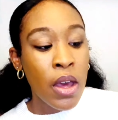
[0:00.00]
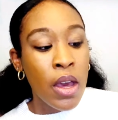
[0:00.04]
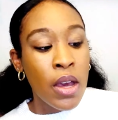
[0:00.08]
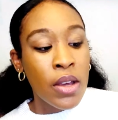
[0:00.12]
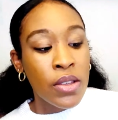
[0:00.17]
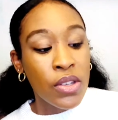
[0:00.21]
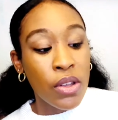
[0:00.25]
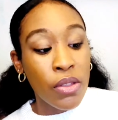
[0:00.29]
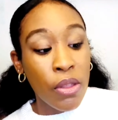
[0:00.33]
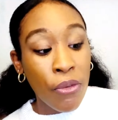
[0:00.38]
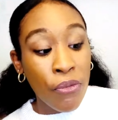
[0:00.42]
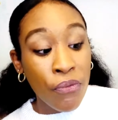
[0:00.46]

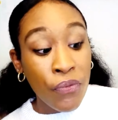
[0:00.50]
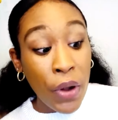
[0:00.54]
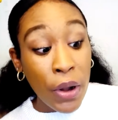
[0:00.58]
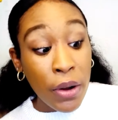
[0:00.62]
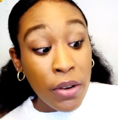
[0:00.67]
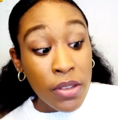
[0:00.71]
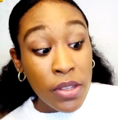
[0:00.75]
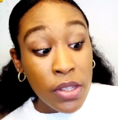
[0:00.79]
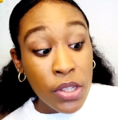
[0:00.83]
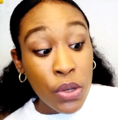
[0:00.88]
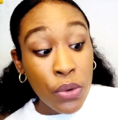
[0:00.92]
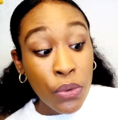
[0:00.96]
So the
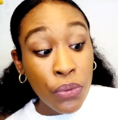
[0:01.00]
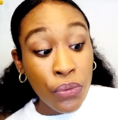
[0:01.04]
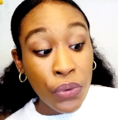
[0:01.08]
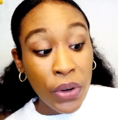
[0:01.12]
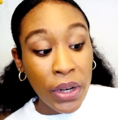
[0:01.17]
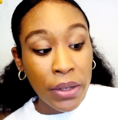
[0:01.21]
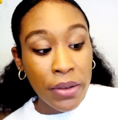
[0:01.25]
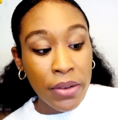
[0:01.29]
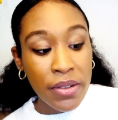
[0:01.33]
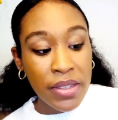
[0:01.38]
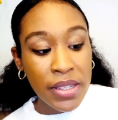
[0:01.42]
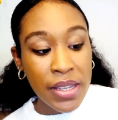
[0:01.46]
first two
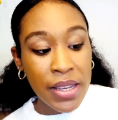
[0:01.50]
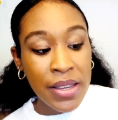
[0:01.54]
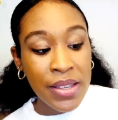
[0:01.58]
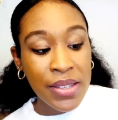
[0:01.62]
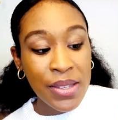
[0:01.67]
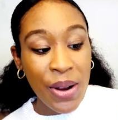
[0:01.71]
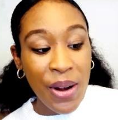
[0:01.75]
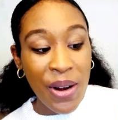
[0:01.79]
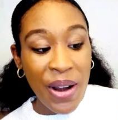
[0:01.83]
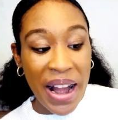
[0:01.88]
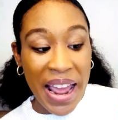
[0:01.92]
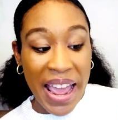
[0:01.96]
fragrances
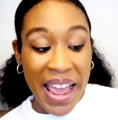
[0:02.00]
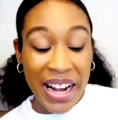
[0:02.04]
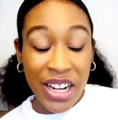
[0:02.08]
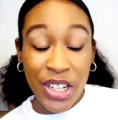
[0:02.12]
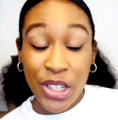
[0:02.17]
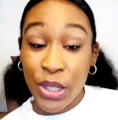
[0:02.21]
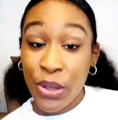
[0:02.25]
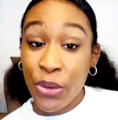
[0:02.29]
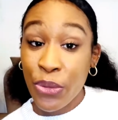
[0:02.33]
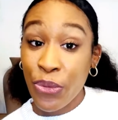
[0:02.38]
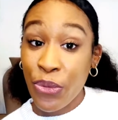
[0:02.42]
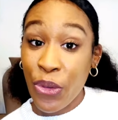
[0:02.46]
are
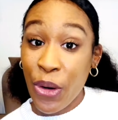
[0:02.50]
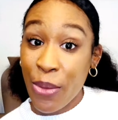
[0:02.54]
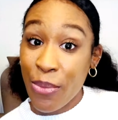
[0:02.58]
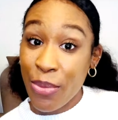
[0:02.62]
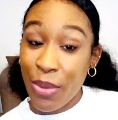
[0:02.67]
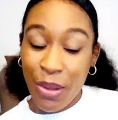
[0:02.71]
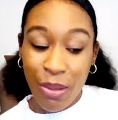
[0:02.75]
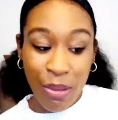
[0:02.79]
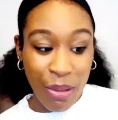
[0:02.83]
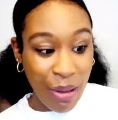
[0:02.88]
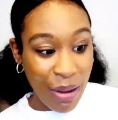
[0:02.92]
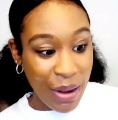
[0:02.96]
actually from the
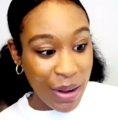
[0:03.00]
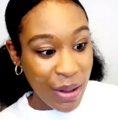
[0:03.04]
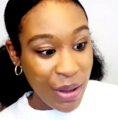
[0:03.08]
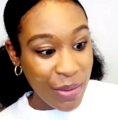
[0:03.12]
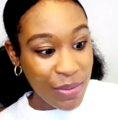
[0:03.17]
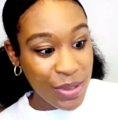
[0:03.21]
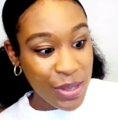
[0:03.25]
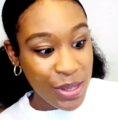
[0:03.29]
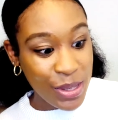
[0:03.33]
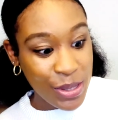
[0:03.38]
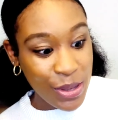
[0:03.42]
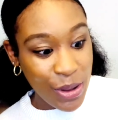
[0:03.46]
line of
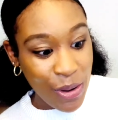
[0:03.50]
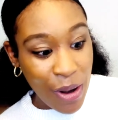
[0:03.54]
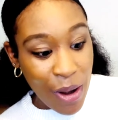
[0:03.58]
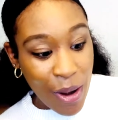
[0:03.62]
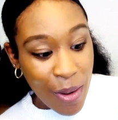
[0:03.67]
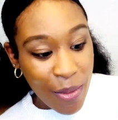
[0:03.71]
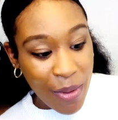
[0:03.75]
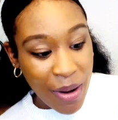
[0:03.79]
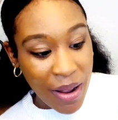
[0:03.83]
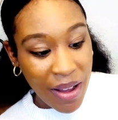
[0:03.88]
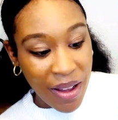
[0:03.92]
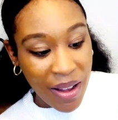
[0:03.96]

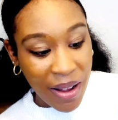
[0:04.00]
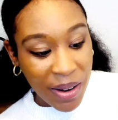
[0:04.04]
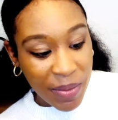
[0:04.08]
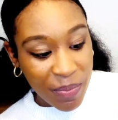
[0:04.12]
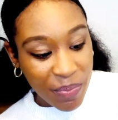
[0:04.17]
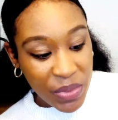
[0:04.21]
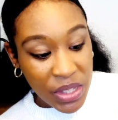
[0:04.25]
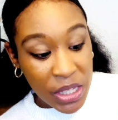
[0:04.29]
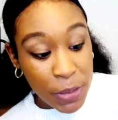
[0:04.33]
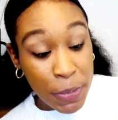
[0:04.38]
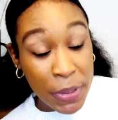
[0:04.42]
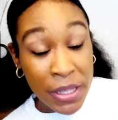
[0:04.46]
Zara,
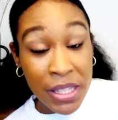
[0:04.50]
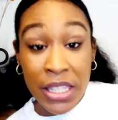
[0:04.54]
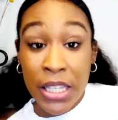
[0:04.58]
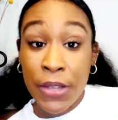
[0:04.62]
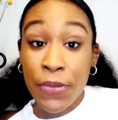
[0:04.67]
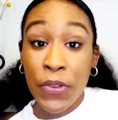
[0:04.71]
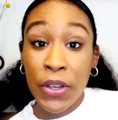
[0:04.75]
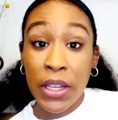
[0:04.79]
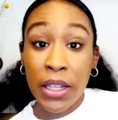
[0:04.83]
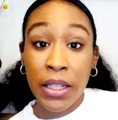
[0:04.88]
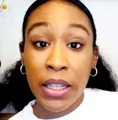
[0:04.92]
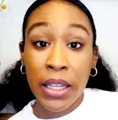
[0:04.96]

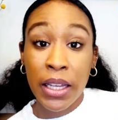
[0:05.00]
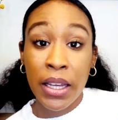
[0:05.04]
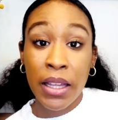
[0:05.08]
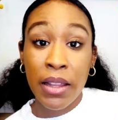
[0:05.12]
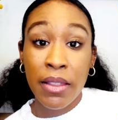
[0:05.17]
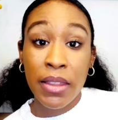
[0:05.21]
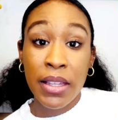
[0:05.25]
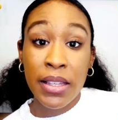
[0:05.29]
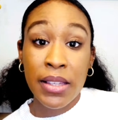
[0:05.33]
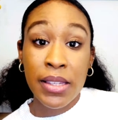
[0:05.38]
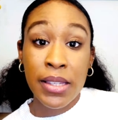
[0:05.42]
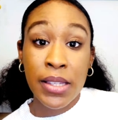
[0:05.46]
specifically
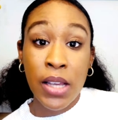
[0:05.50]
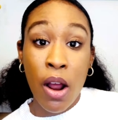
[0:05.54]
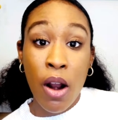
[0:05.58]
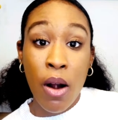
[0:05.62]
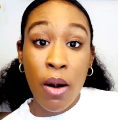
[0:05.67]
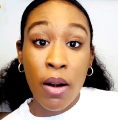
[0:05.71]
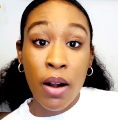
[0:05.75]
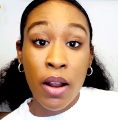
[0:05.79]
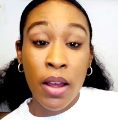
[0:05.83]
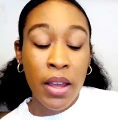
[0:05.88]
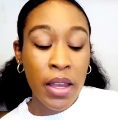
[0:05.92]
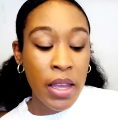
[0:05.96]
the
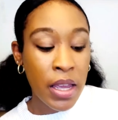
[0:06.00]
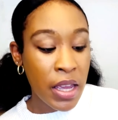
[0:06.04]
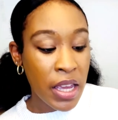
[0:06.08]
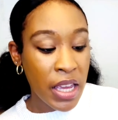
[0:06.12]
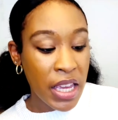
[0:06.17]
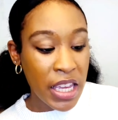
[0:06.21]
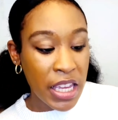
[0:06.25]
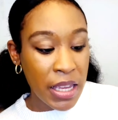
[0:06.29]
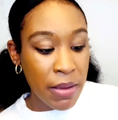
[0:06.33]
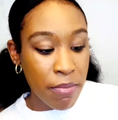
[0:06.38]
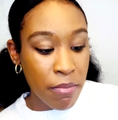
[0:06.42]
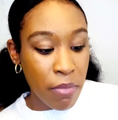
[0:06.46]
Zara
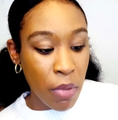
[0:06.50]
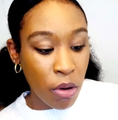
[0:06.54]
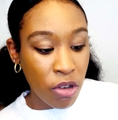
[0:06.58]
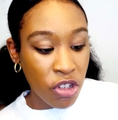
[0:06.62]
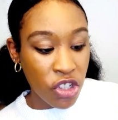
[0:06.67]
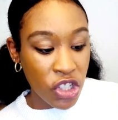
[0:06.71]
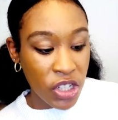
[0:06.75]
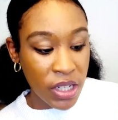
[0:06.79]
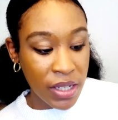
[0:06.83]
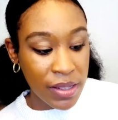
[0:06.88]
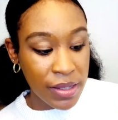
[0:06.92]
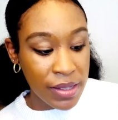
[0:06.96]

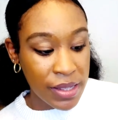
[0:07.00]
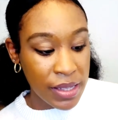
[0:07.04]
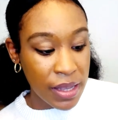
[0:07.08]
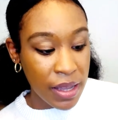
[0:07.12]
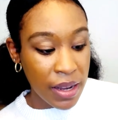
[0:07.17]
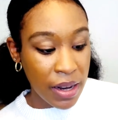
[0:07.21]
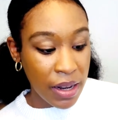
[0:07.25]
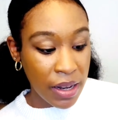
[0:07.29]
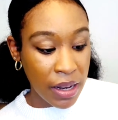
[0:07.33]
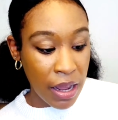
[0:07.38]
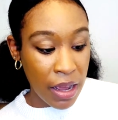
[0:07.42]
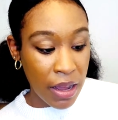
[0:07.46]
Emotions
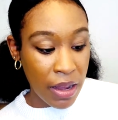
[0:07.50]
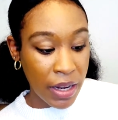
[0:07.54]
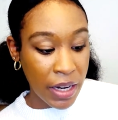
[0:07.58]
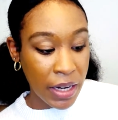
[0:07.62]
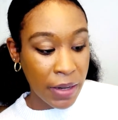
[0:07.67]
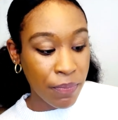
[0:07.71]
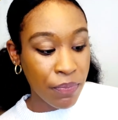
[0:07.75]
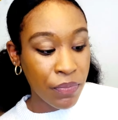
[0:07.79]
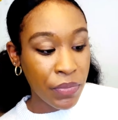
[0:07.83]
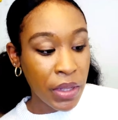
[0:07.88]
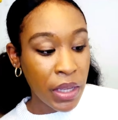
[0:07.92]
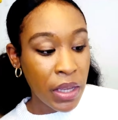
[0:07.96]

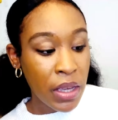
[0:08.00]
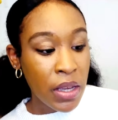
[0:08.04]
line.